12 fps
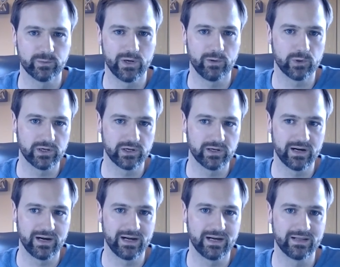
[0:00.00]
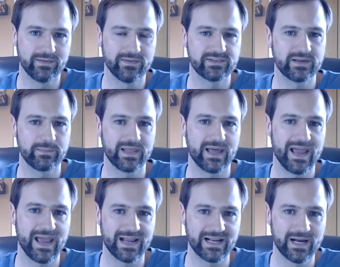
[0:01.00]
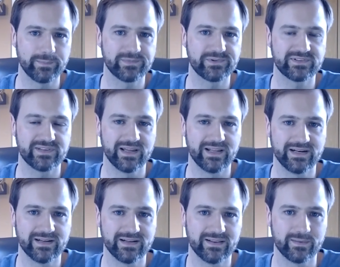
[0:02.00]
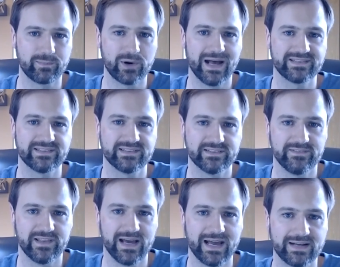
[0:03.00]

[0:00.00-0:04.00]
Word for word: What were some of the hang-ups and the process of that?